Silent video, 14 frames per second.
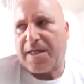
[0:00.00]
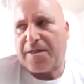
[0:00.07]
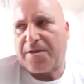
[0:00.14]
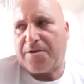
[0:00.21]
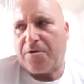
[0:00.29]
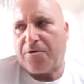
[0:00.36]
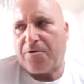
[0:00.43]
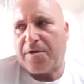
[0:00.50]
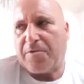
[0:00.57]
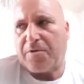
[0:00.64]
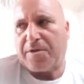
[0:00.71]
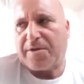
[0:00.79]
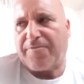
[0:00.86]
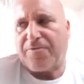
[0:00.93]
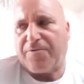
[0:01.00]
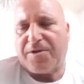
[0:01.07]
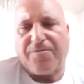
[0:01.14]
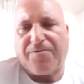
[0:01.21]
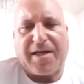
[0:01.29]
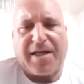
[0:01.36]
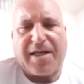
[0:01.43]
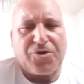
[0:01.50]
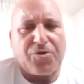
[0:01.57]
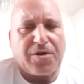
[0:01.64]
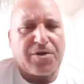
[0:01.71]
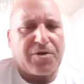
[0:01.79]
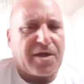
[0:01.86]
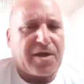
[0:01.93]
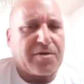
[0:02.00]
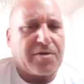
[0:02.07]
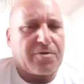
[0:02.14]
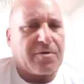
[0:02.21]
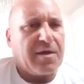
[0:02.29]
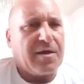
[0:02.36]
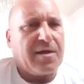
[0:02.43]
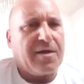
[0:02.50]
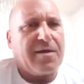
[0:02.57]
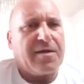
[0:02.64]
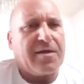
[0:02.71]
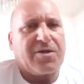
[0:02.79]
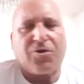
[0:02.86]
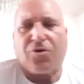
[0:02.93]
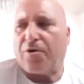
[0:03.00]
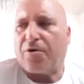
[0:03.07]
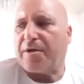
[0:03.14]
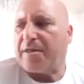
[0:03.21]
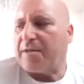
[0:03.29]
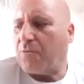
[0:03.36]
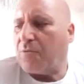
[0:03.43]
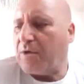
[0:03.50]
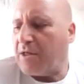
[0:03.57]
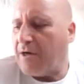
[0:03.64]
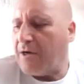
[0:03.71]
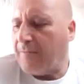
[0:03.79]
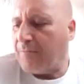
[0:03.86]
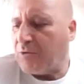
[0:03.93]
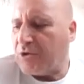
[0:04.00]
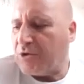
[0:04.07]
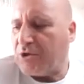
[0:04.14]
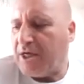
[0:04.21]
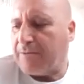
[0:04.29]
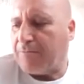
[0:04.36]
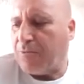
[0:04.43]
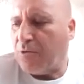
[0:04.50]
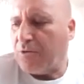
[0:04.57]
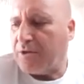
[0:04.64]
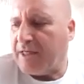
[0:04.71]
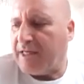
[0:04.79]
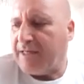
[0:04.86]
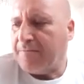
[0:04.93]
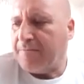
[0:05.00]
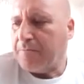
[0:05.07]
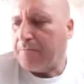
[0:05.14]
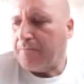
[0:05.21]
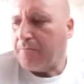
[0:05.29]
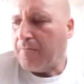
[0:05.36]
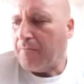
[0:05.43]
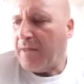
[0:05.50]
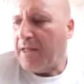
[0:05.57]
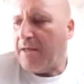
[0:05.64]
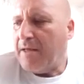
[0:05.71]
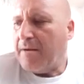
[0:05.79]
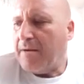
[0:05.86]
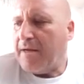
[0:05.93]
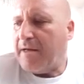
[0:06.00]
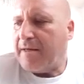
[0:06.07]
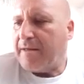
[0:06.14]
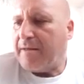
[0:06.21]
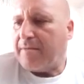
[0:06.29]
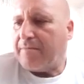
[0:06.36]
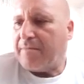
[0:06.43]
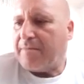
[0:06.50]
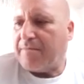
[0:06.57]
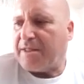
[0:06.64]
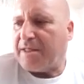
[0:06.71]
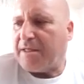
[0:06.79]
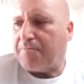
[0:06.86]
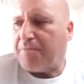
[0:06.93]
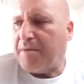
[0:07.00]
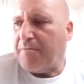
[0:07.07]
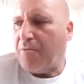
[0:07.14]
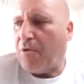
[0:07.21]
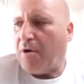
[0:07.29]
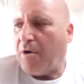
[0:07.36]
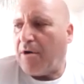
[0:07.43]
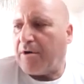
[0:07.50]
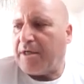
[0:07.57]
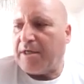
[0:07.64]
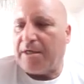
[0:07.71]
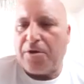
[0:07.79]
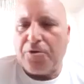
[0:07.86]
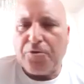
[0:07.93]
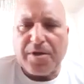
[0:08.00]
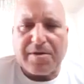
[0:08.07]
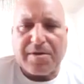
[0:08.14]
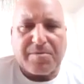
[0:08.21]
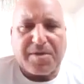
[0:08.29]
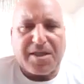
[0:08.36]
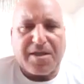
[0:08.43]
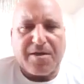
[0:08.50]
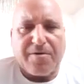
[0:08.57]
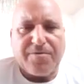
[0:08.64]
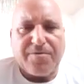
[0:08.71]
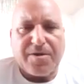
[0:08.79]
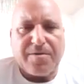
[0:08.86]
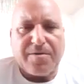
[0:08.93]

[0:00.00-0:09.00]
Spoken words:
You know, he was the first financial educator, starting with Rich Dad Poor Dad, and he said people are eluding themselves